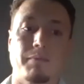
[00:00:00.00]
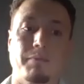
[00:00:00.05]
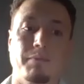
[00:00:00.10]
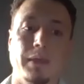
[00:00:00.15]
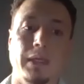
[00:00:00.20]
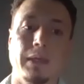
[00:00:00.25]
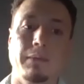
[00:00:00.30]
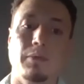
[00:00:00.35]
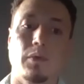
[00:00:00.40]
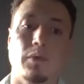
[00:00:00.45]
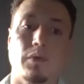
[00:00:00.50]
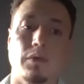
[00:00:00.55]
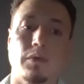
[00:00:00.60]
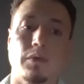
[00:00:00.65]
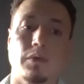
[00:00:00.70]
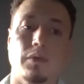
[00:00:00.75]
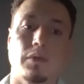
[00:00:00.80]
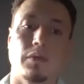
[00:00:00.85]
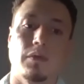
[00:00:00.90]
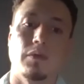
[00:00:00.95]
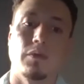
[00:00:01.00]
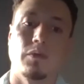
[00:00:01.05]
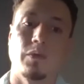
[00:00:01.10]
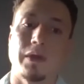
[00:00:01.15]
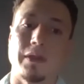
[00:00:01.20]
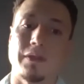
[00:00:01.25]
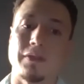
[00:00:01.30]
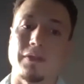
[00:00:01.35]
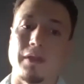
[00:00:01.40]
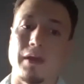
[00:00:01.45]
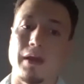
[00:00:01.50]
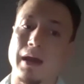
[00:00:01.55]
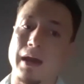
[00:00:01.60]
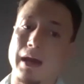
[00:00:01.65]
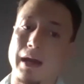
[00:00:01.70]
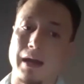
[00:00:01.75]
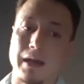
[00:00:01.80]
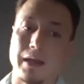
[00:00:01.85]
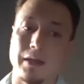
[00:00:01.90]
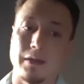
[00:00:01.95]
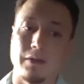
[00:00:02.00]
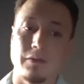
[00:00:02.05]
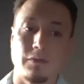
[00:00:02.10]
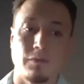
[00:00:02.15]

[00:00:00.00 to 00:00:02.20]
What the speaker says: people with high